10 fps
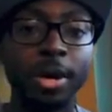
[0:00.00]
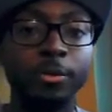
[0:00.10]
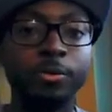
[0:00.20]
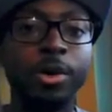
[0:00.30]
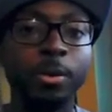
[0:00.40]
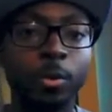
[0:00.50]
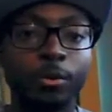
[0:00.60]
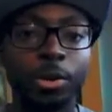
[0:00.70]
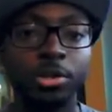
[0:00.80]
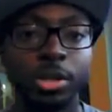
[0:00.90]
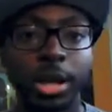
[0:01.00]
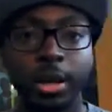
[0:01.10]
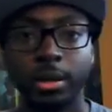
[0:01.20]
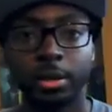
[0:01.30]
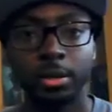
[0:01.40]
write one verse a
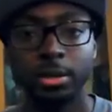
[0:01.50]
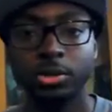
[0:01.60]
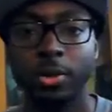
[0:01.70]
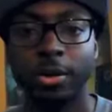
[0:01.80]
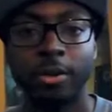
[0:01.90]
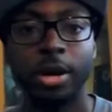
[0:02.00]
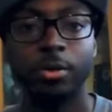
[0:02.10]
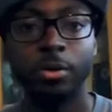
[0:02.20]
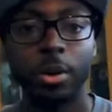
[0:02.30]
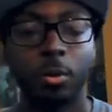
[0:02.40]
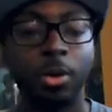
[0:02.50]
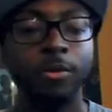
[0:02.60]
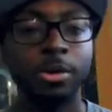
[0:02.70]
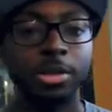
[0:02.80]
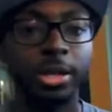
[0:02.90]
day. Try to write
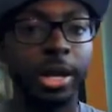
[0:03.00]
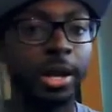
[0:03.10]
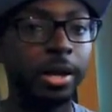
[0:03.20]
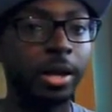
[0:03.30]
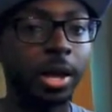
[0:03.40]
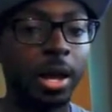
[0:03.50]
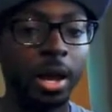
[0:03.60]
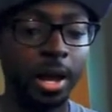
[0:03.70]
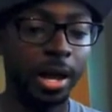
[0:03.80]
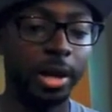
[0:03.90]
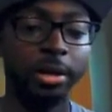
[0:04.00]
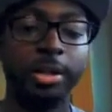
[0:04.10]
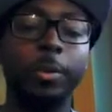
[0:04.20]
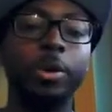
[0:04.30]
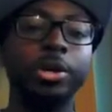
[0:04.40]
one verse a day,
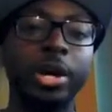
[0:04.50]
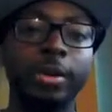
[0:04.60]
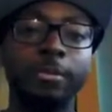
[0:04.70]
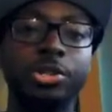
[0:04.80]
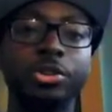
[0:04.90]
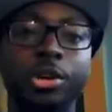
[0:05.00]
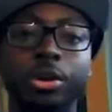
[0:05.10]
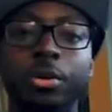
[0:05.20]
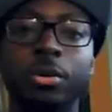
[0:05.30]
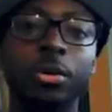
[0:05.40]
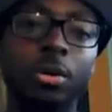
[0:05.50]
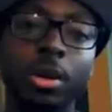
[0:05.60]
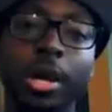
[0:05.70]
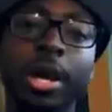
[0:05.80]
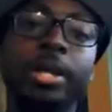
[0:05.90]
and that way you'll have material.
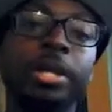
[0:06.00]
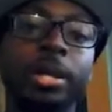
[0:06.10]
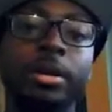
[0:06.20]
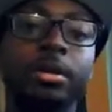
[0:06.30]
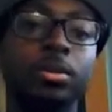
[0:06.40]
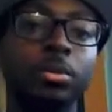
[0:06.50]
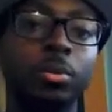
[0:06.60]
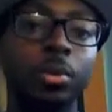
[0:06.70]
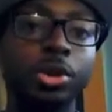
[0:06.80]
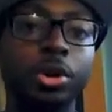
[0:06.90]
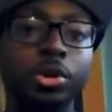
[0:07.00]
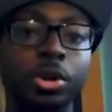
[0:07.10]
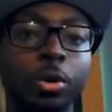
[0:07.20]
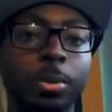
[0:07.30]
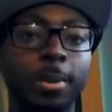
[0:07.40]
And then when you go
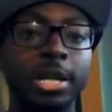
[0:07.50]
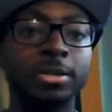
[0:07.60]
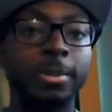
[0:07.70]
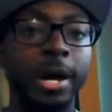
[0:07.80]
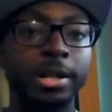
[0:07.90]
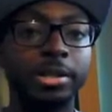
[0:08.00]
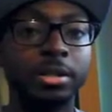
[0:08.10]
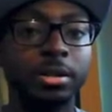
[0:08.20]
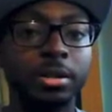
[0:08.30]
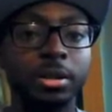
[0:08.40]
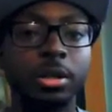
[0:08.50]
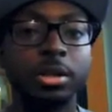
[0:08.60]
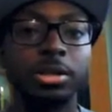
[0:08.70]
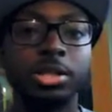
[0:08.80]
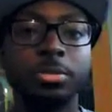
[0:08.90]
to the open mic spots,
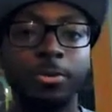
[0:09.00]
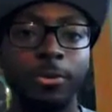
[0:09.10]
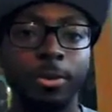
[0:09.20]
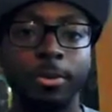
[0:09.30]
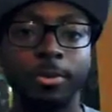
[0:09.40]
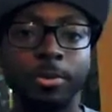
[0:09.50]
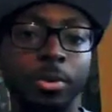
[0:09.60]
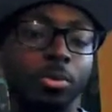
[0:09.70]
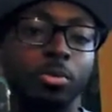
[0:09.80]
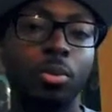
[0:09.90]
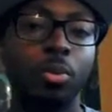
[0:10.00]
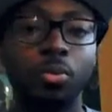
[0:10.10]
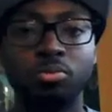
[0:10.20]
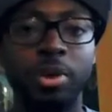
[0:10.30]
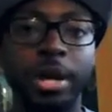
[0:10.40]
just perform
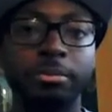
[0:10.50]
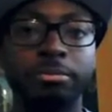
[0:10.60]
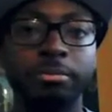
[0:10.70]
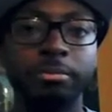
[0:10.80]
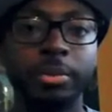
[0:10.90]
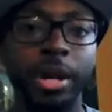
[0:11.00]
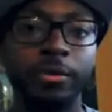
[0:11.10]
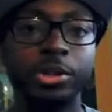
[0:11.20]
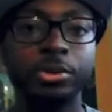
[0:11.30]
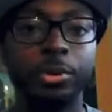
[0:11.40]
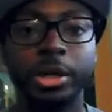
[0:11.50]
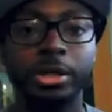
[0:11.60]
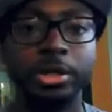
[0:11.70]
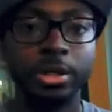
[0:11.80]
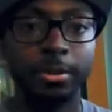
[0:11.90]
like every 2
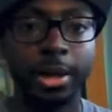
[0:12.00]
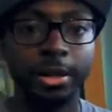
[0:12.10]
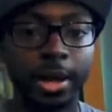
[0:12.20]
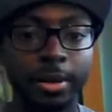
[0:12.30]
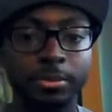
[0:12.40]
weeks, something like